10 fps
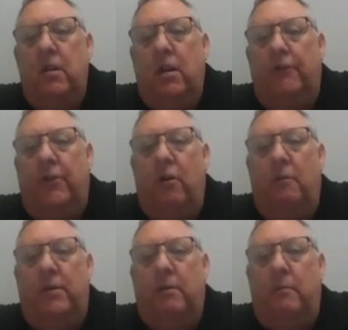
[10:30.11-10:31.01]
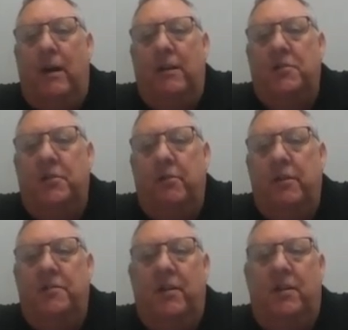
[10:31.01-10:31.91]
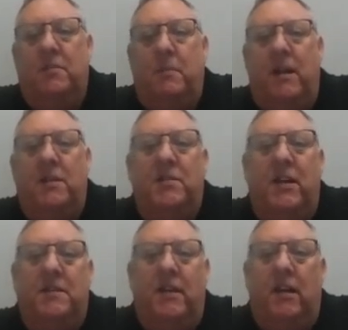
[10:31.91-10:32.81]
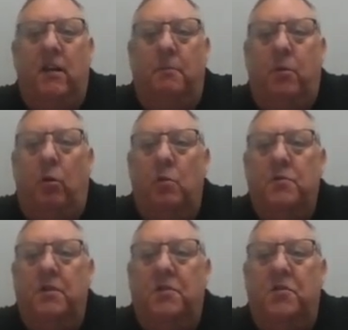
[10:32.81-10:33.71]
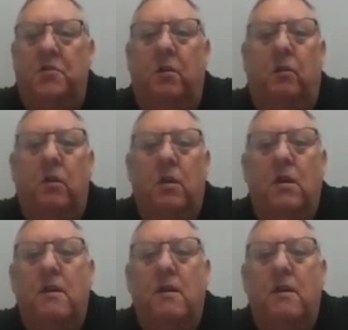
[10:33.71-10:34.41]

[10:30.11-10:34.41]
If you're up in the minus 36, minus 18, up close to the zero,